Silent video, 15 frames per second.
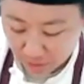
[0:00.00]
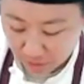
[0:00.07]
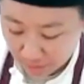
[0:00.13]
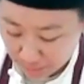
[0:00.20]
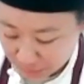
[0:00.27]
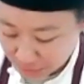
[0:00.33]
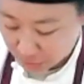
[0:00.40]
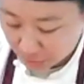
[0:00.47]
we're
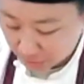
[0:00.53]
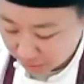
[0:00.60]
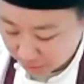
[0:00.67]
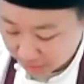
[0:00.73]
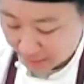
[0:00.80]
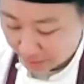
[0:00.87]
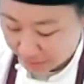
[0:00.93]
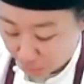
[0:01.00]
going
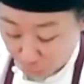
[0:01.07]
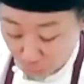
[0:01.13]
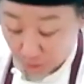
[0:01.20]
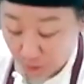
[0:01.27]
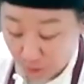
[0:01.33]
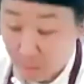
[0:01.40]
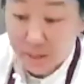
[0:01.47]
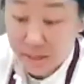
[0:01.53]

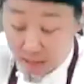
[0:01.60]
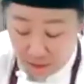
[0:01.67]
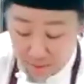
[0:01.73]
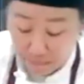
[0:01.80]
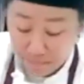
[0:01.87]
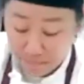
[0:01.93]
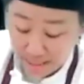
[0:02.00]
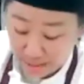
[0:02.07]
to be
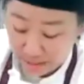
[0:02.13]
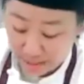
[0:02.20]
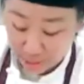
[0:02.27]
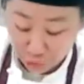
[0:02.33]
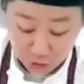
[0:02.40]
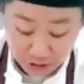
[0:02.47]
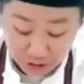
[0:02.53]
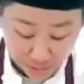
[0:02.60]
making
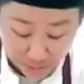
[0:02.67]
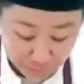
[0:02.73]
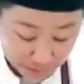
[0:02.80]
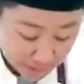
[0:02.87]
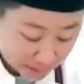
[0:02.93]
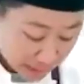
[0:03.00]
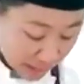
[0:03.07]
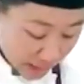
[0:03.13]
in just a
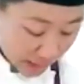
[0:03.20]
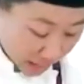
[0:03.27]
bit,